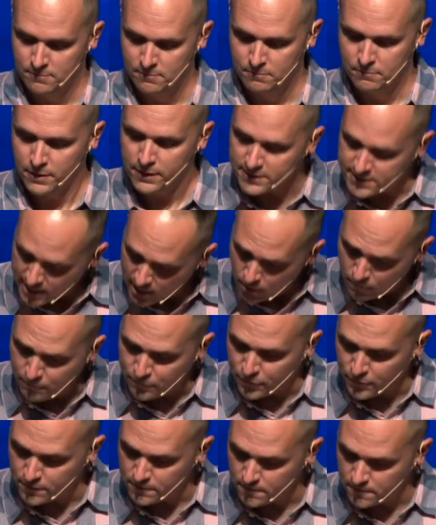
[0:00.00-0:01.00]
But it's
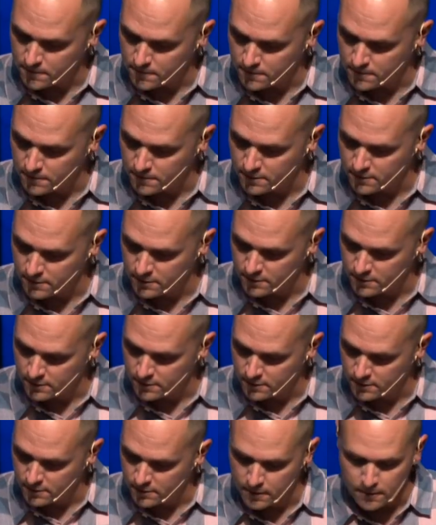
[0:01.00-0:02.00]
helpful.
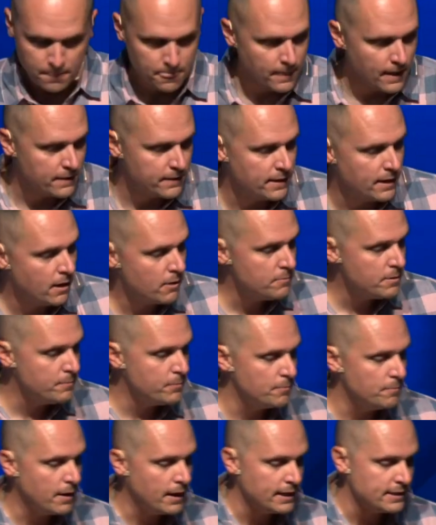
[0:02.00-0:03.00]
And then I remember
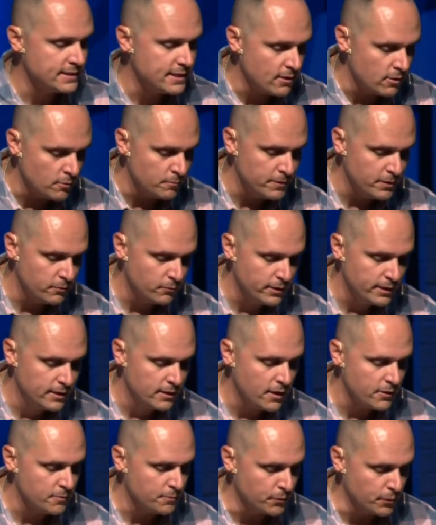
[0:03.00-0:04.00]
Mike telling me to read
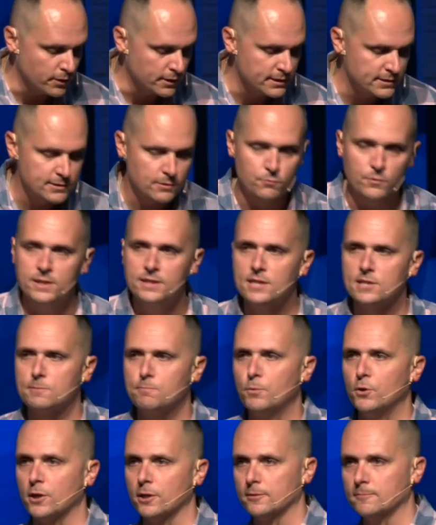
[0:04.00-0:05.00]
another book. He said, Read this
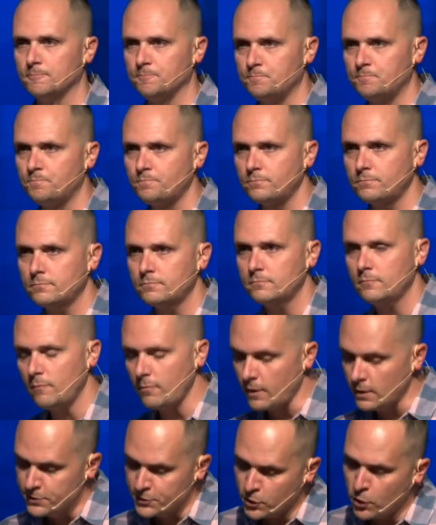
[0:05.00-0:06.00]
book.
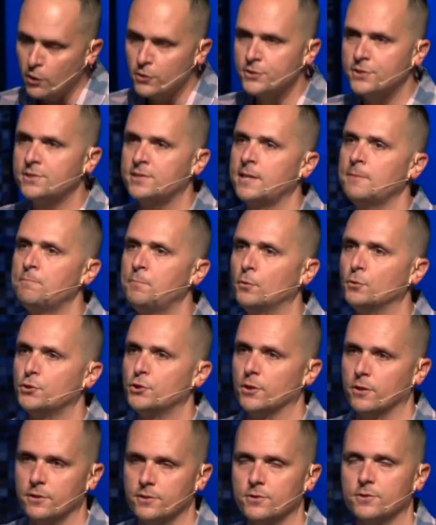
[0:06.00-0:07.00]
It's called Simple
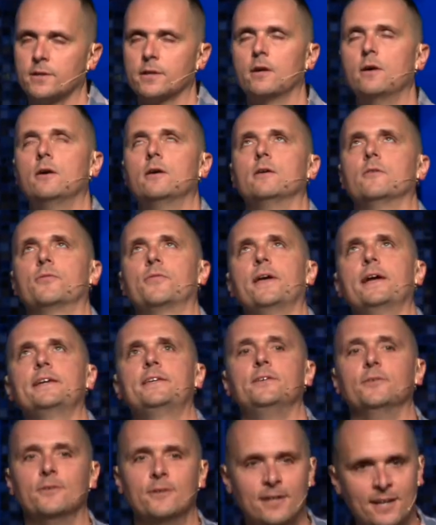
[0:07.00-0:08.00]
Church. I was like, Oh, thank
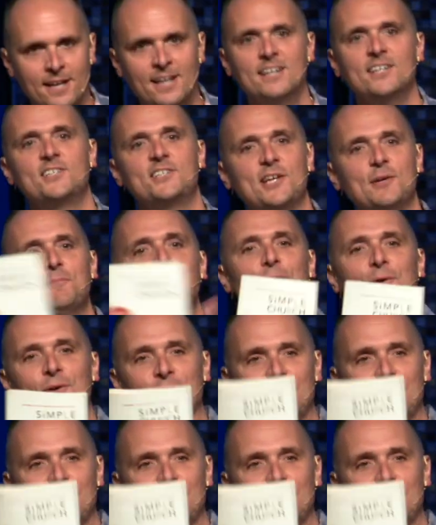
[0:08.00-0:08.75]
you. Simple.